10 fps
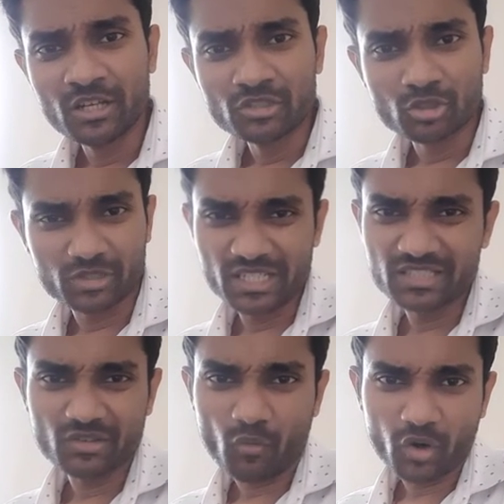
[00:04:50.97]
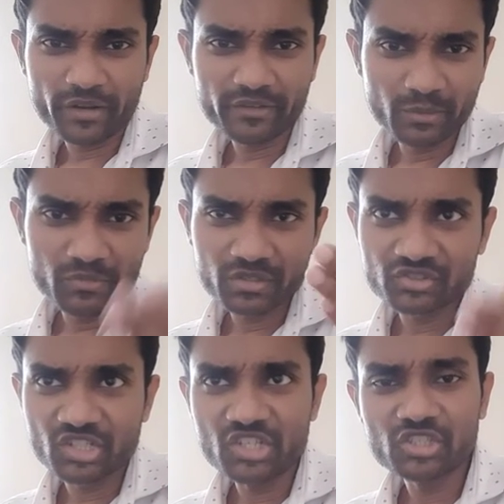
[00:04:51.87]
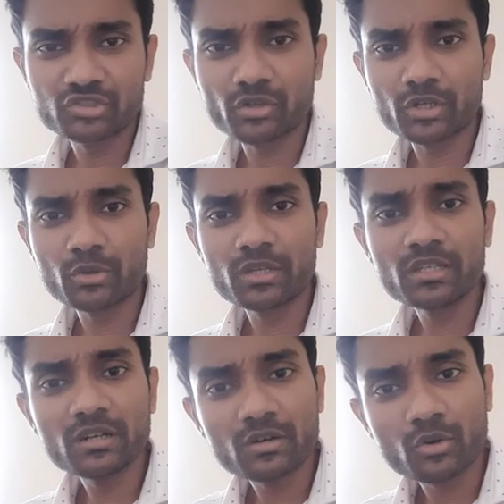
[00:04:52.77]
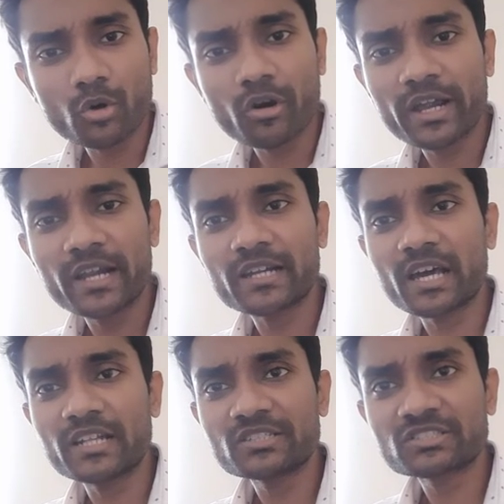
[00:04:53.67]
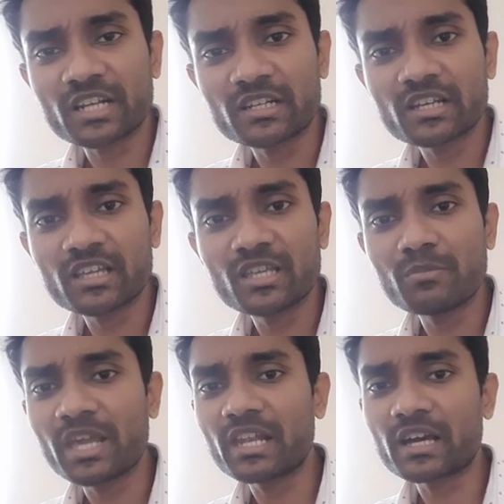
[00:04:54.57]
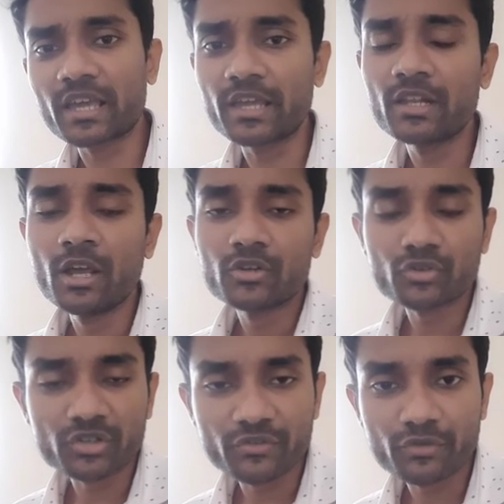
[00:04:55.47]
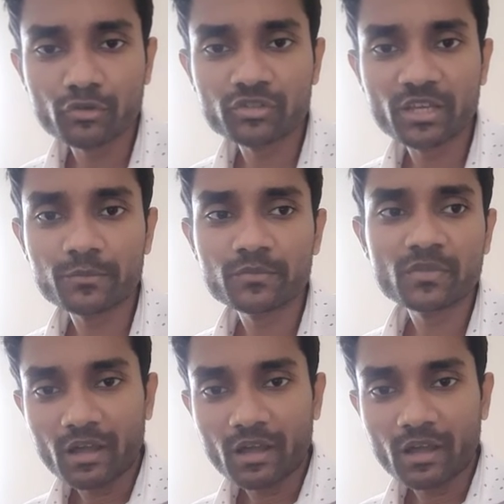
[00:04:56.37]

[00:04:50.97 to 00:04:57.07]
So these, whatever the changes you are doing, go ahead and send an email again to review them.